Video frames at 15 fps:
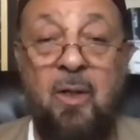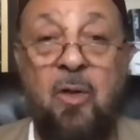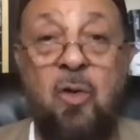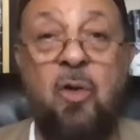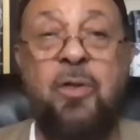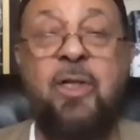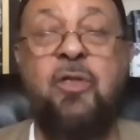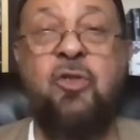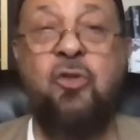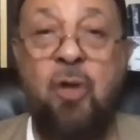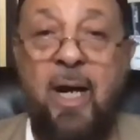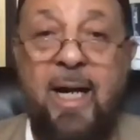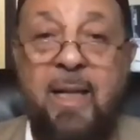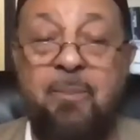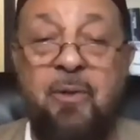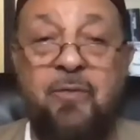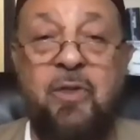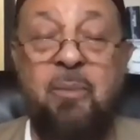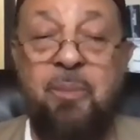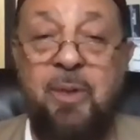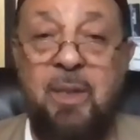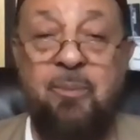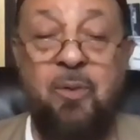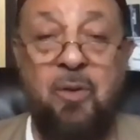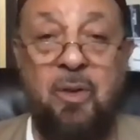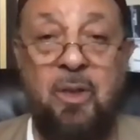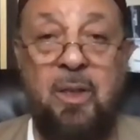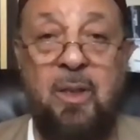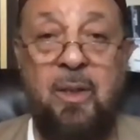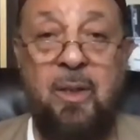or the tribe of the people,
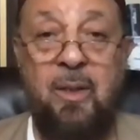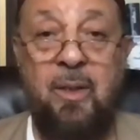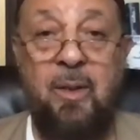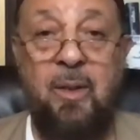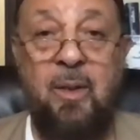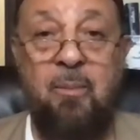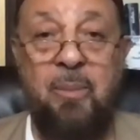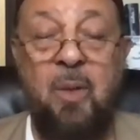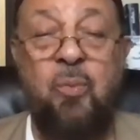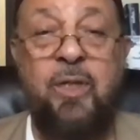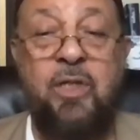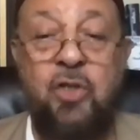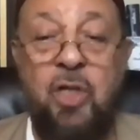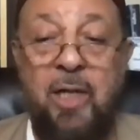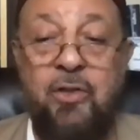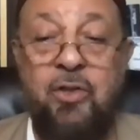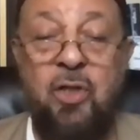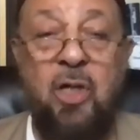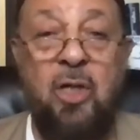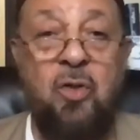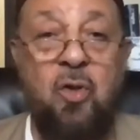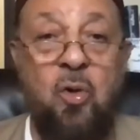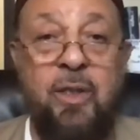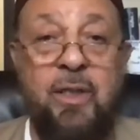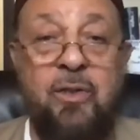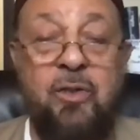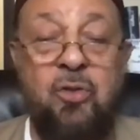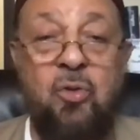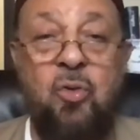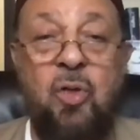but we judge
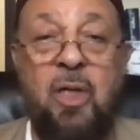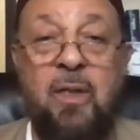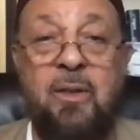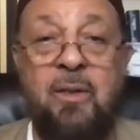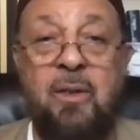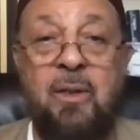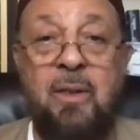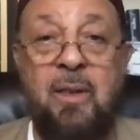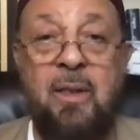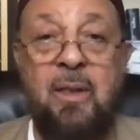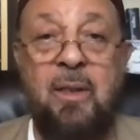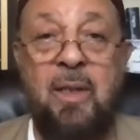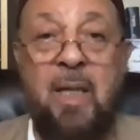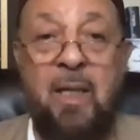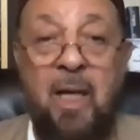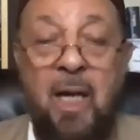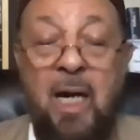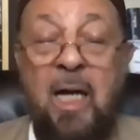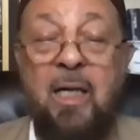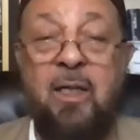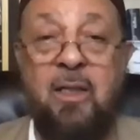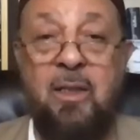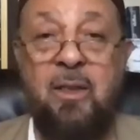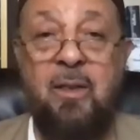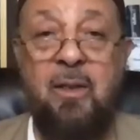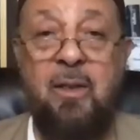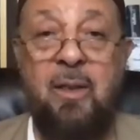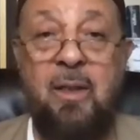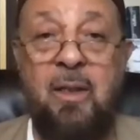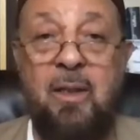according to al-haq.
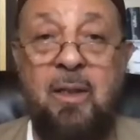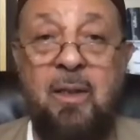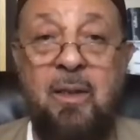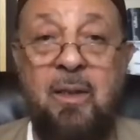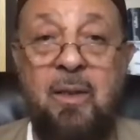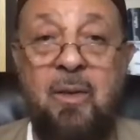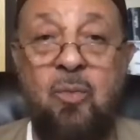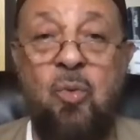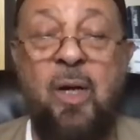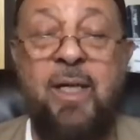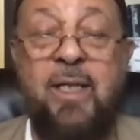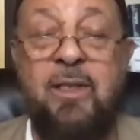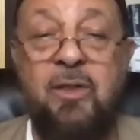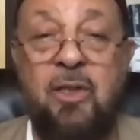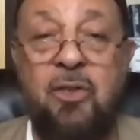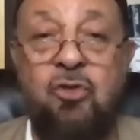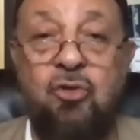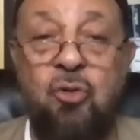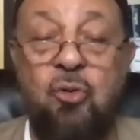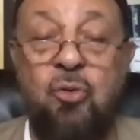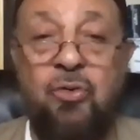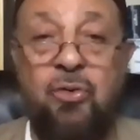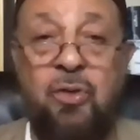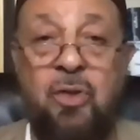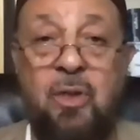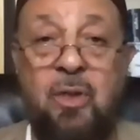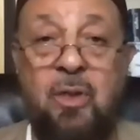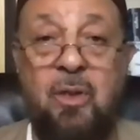What is the truth?